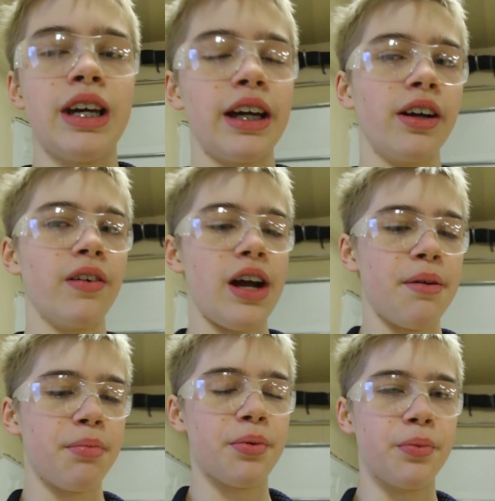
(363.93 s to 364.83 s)
kicker
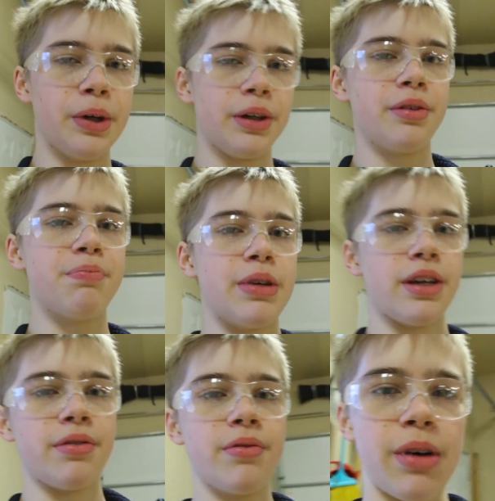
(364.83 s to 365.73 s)
ramp would
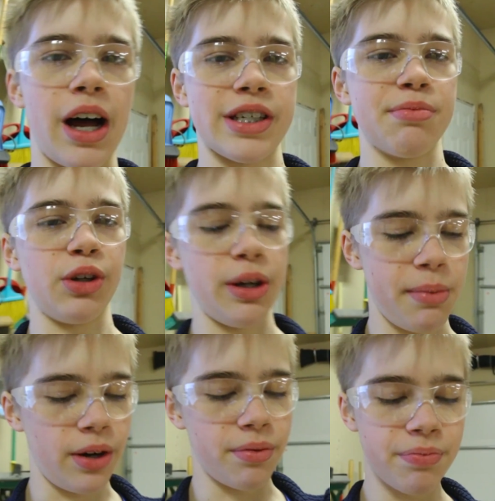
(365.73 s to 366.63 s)
be possible in
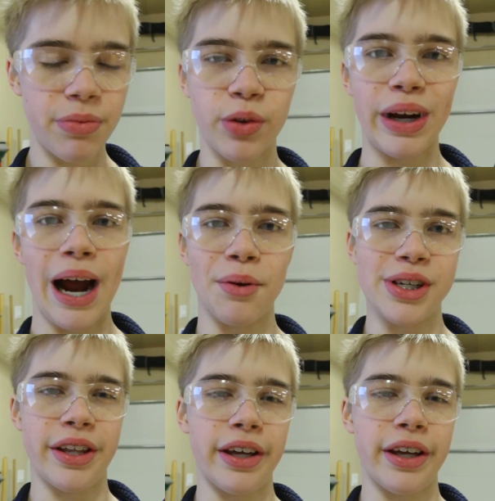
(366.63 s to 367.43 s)
about 3 hours, I